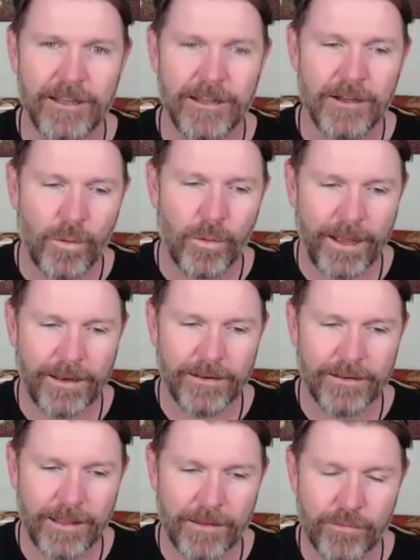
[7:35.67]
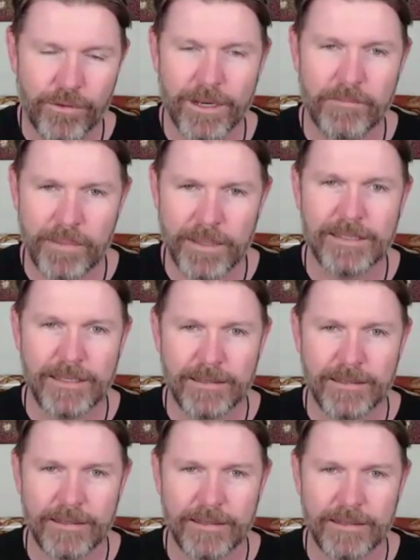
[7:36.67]
when they're really
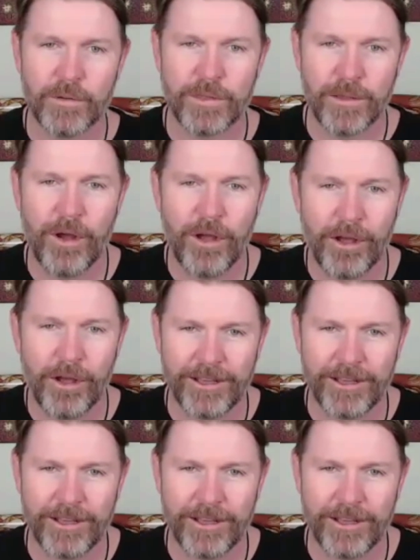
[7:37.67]
busy doing the work?